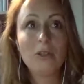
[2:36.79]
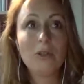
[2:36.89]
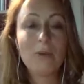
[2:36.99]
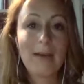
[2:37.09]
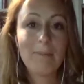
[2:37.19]
you're
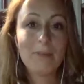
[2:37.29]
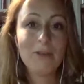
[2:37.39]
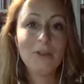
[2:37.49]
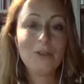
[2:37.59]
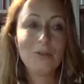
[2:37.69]
too
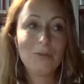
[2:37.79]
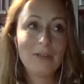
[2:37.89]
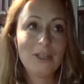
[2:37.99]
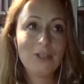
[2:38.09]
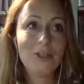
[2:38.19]
happy, you're too
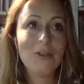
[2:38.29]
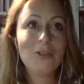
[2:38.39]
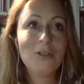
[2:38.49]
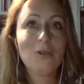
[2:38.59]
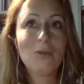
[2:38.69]
rich, you're
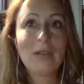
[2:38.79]
too